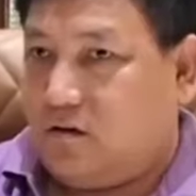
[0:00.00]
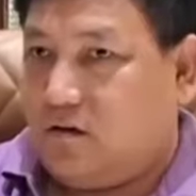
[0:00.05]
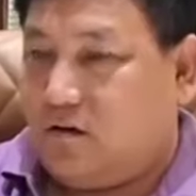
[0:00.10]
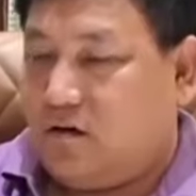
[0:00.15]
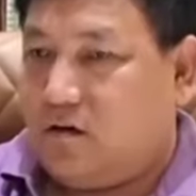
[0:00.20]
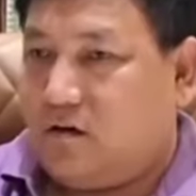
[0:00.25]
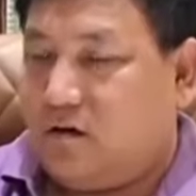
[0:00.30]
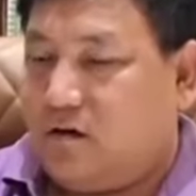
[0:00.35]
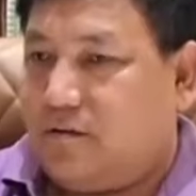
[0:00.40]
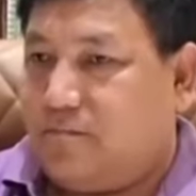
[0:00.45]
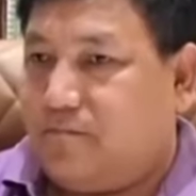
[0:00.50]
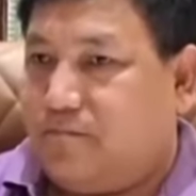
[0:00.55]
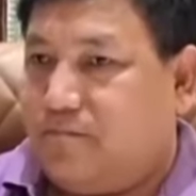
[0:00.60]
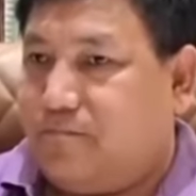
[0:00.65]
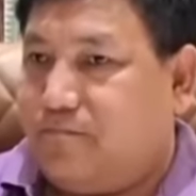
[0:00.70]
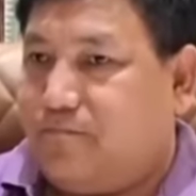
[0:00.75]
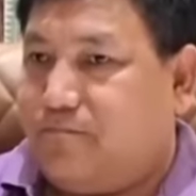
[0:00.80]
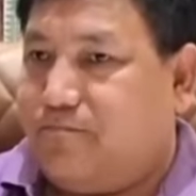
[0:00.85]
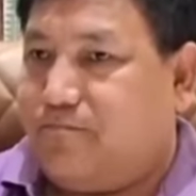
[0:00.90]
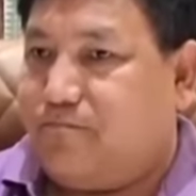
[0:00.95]
the
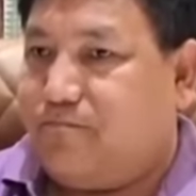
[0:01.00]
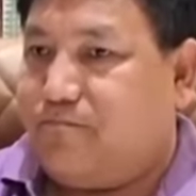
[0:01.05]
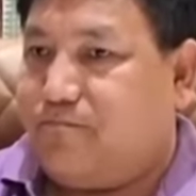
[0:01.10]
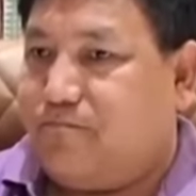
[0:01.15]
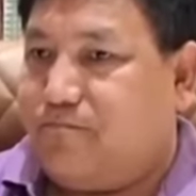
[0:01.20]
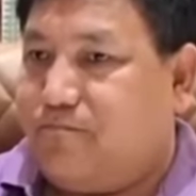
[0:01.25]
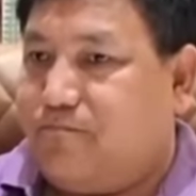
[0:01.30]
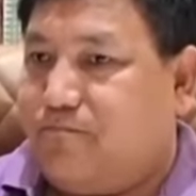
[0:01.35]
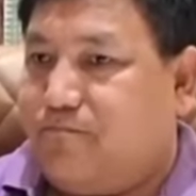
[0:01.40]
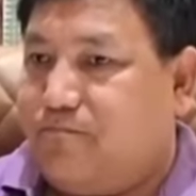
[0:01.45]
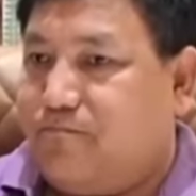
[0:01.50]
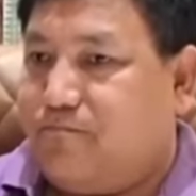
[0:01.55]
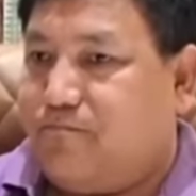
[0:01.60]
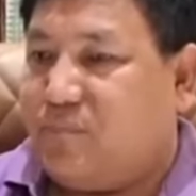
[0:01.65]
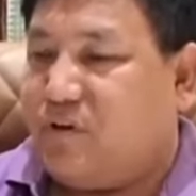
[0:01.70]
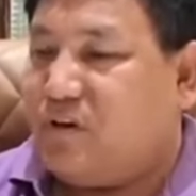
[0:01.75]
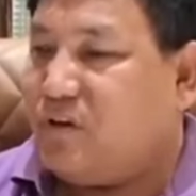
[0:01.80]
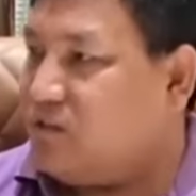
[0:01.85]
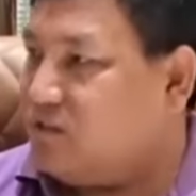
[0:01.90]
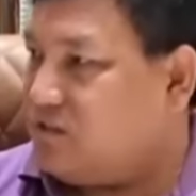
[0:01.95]

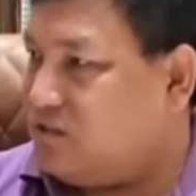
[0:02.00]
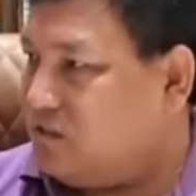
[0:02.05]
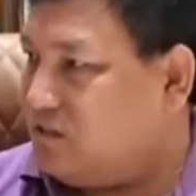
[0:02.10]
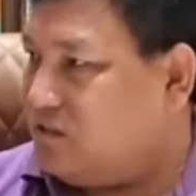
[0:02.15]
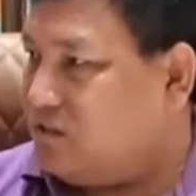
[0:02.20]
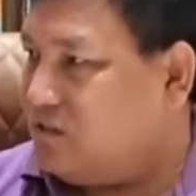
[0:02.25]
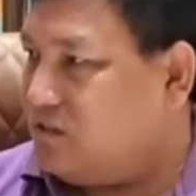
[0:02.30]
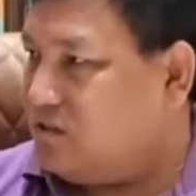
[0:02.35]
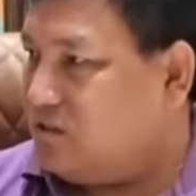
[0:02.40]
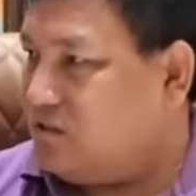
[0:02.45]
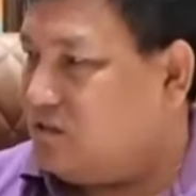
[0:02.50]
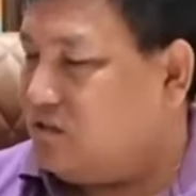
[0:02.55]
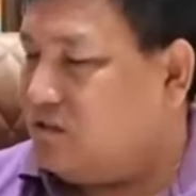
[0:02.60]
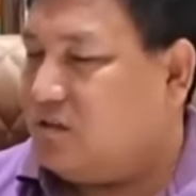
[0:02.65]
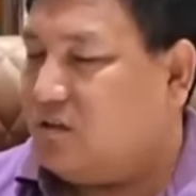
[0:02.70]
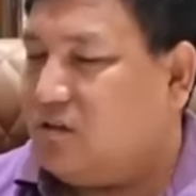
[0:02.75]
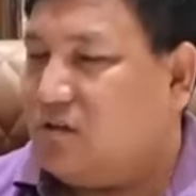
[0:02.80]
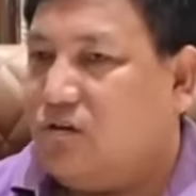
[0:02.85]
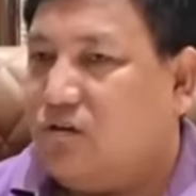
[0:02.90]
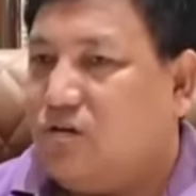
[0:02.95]
peace
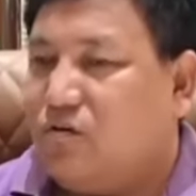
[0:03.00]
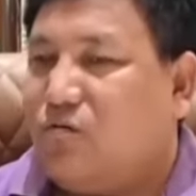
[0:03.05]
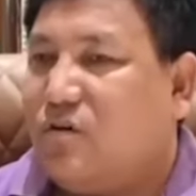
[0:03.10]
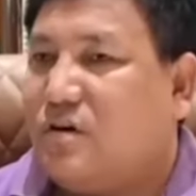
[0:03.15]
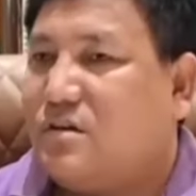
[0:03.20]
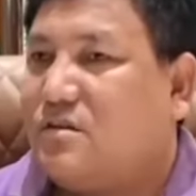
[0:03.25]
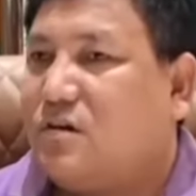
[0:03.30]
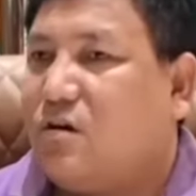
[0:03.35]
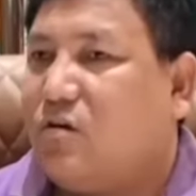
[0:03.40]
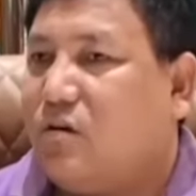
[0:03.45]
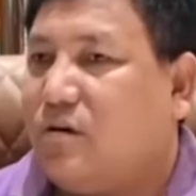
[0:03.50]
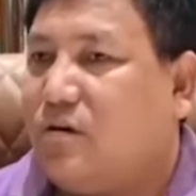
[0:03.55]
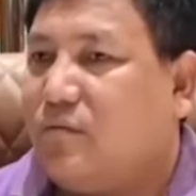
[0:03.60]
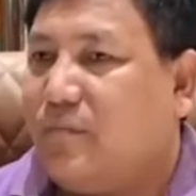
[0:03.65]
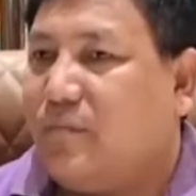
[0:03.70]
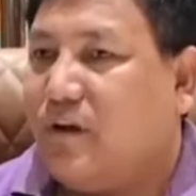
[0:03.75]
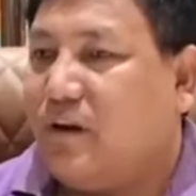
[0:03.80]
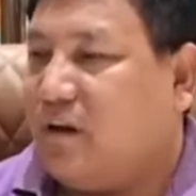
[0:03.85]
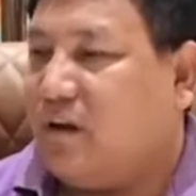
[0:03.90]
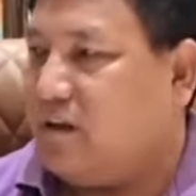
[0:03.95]
was our
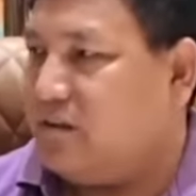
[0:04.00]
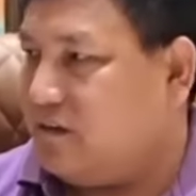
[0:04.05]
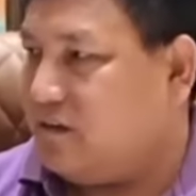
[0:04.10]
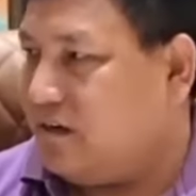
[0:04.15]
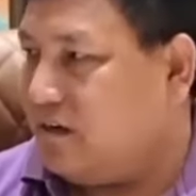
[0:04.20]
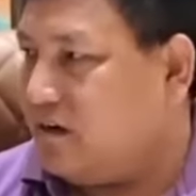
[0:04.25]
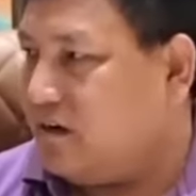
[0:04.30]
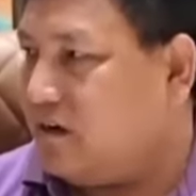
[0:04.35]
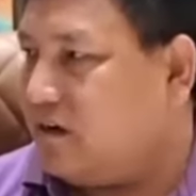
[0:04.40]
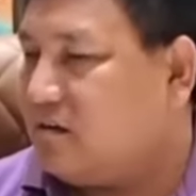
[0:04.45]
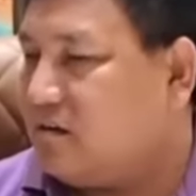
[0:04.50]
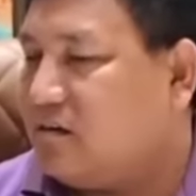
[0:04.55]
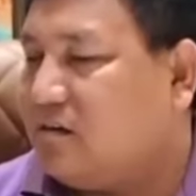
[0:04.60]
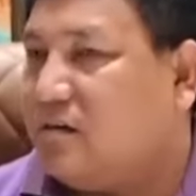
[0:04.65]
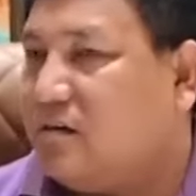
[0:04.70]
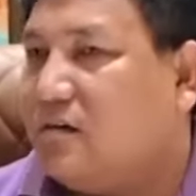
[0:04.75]
main agenda,